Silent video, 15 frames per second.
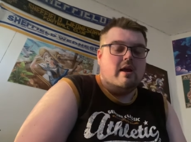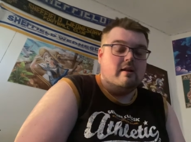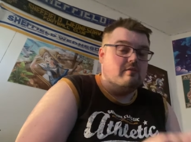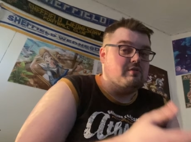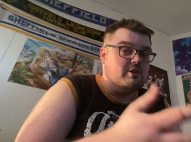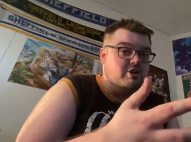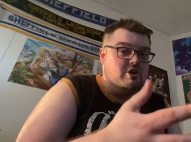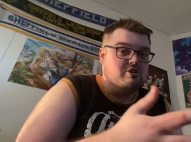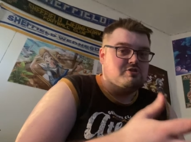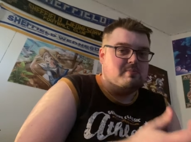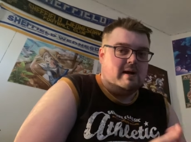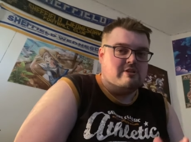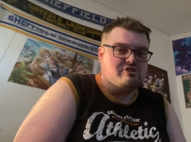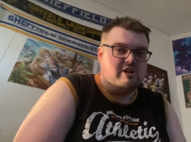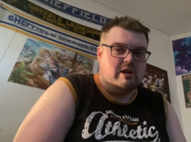And if you're new to
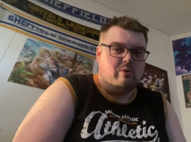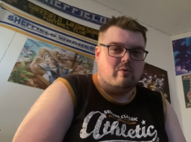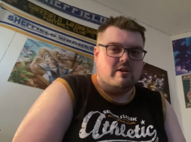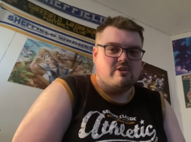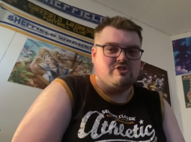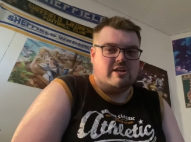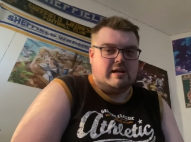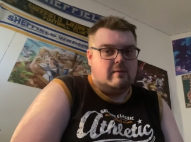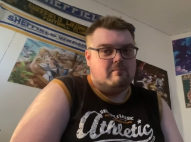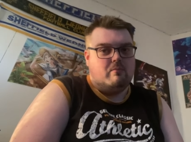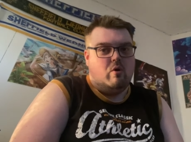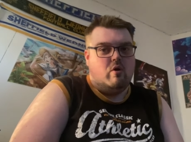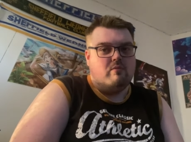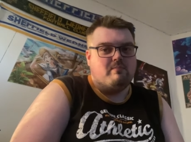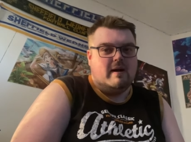my channel, want to check out
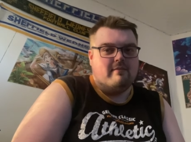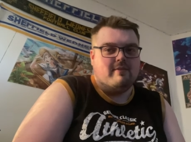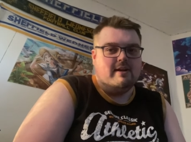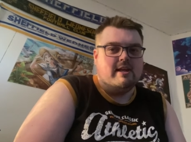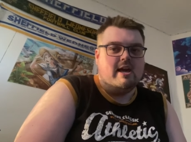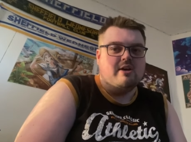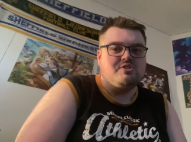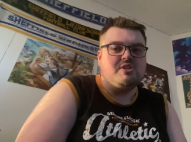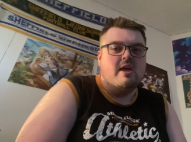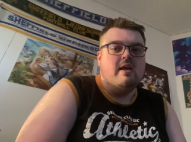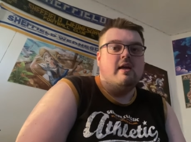more of my videos,